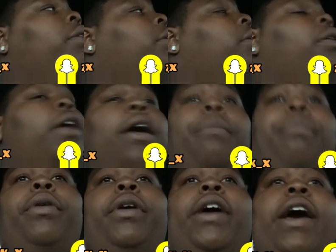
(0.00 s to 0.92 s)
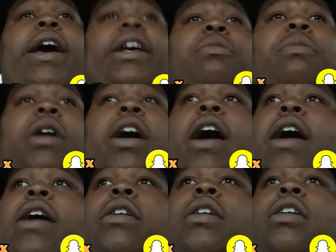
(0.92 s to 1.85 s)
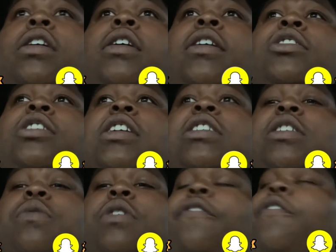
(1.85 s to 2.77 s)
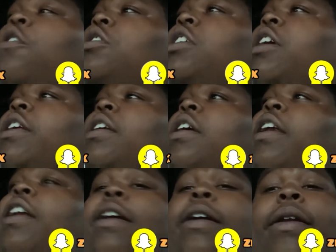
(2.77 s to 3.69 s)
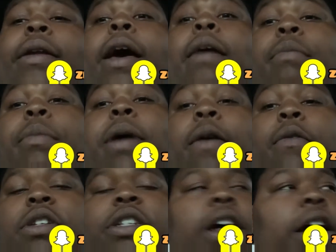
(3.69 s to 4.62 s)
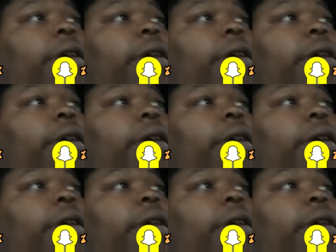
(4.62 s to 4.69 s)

I'm going to put gas in my car, trying to see where these folks at. And then I'll be back with y'all.